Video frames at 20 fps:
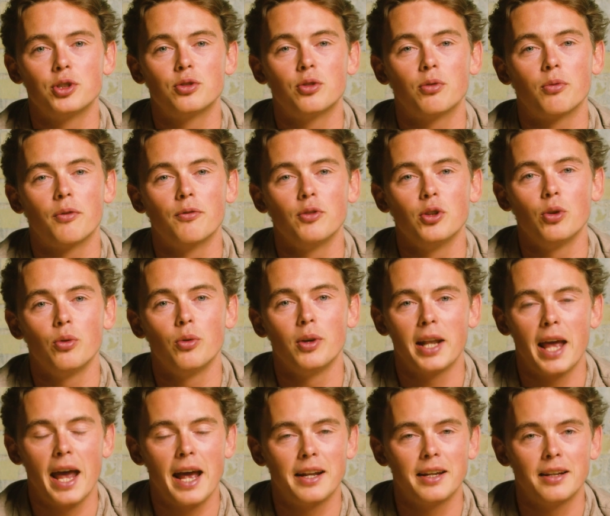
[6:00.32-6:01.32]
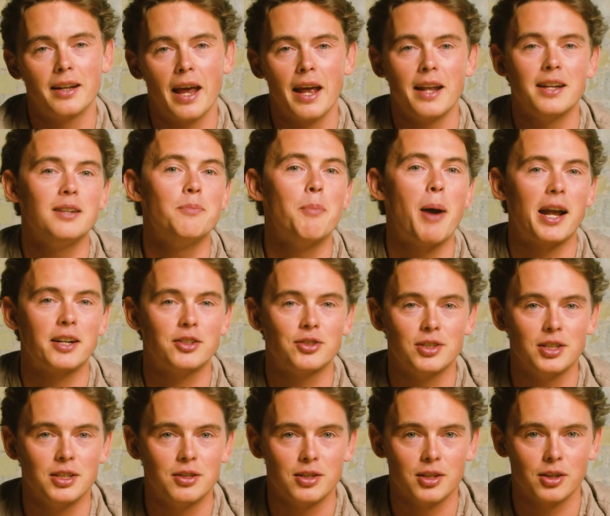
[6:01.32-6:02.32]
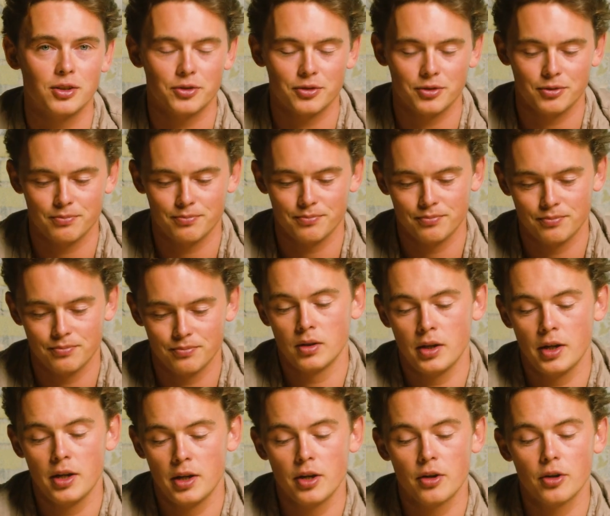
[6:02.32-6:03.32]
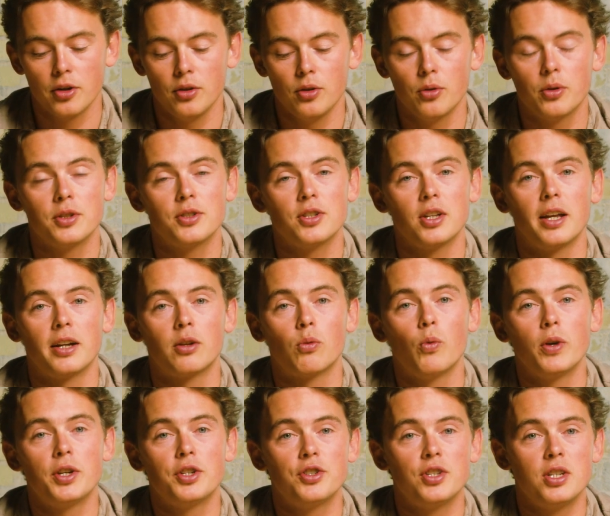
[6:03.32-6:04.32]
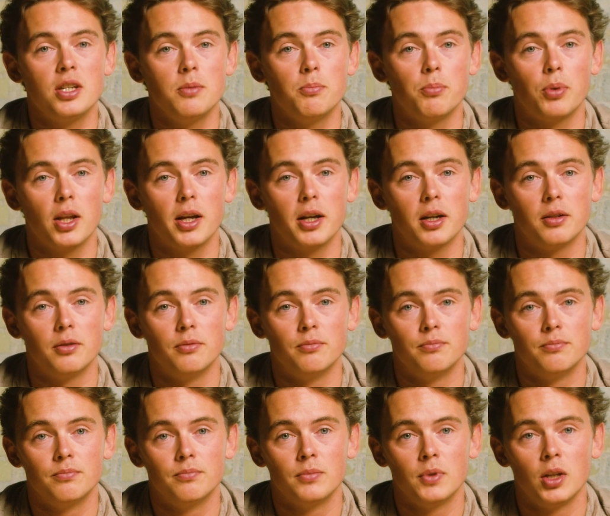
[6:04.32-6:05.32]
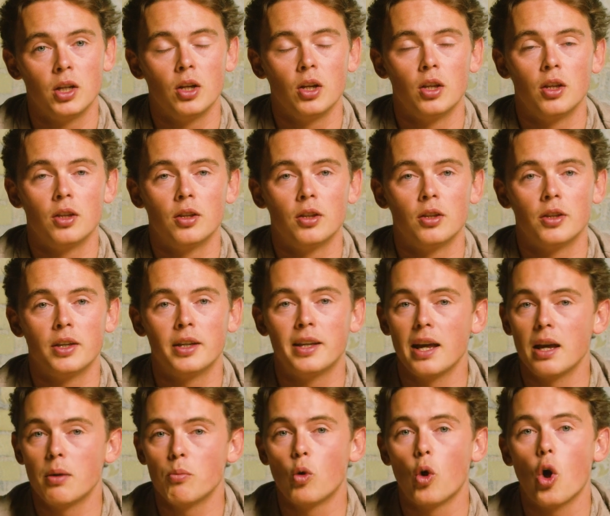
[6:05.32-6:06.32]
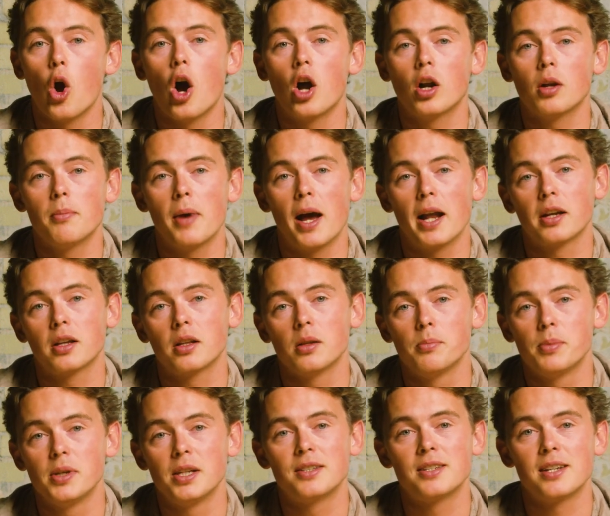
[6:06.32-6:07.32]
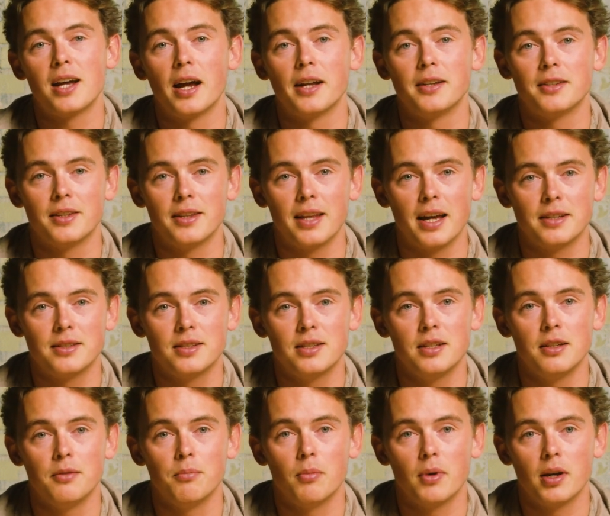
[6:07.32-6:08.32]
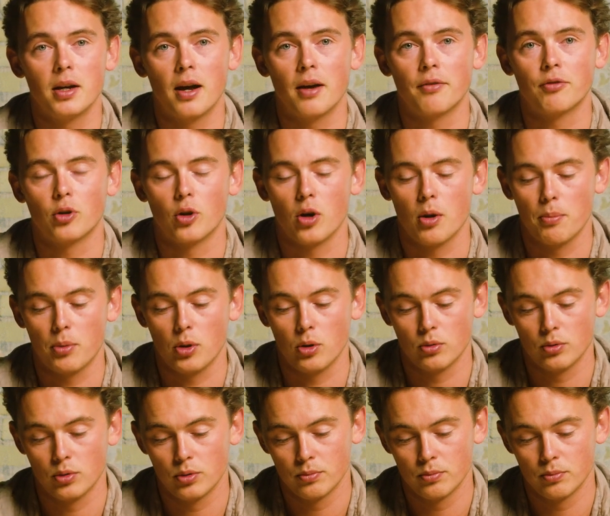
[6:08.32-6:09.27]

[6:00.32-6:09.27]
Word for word: to review and edit any match details. Here, you can select which team played. The game will automatically be assigned to that team after upload.